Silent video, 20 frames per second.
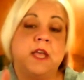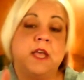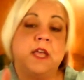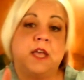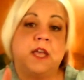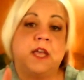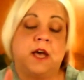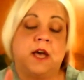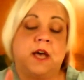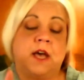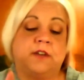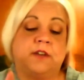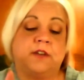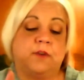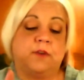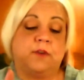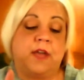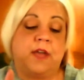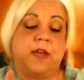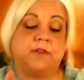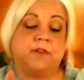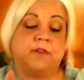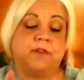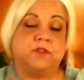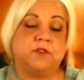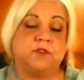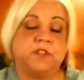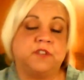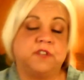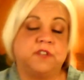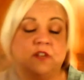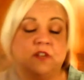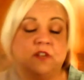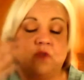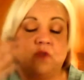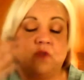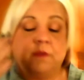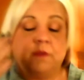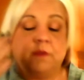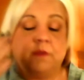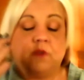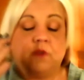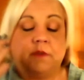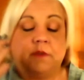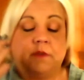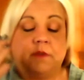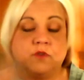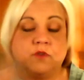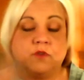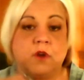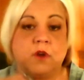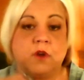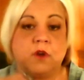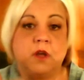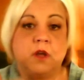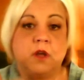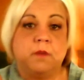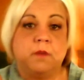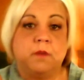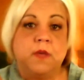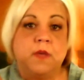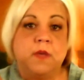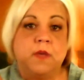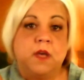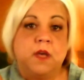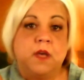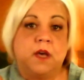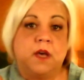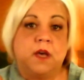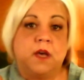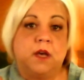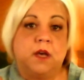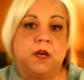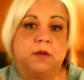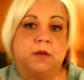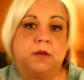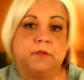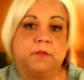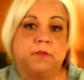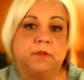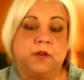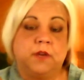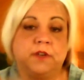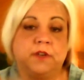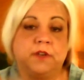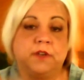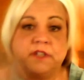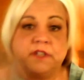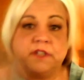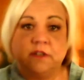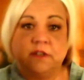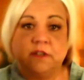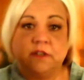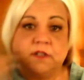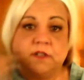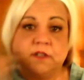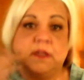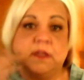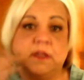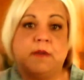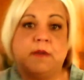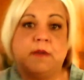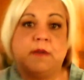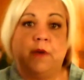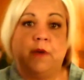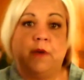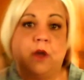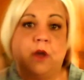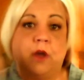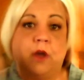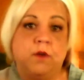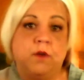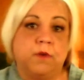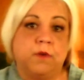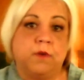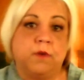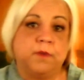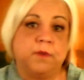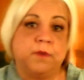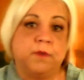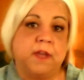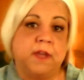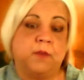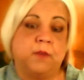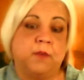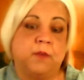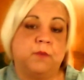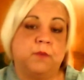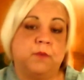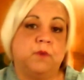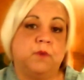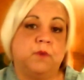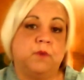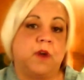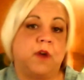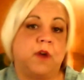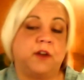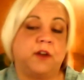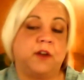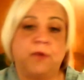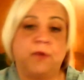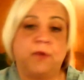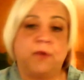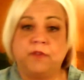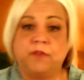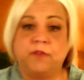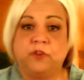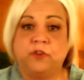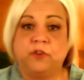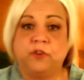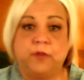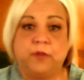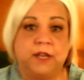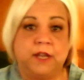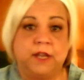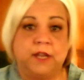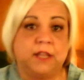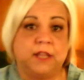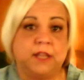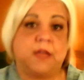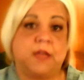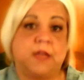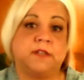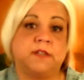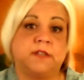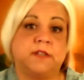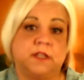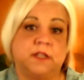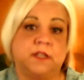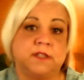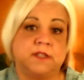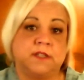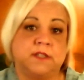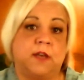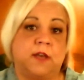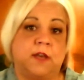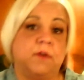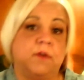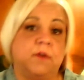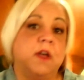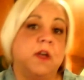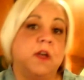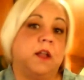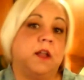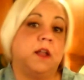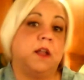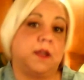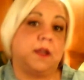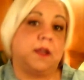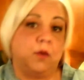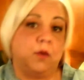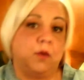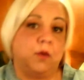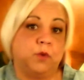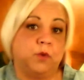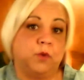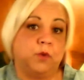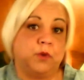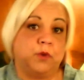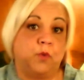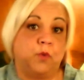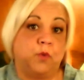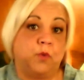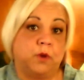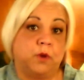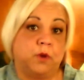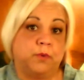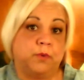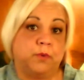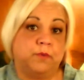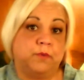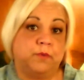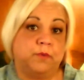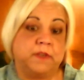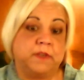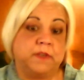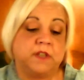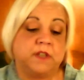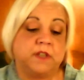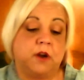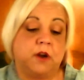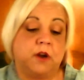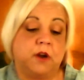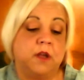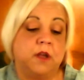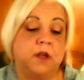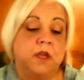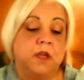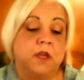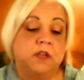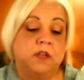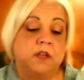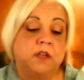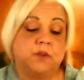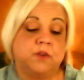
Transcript: I don't have to sit and scrub and scrub and scrub, and continuously keep going over it with makeup remover. I don't have to do any of that to get this off like I would with a waterproof mascara. To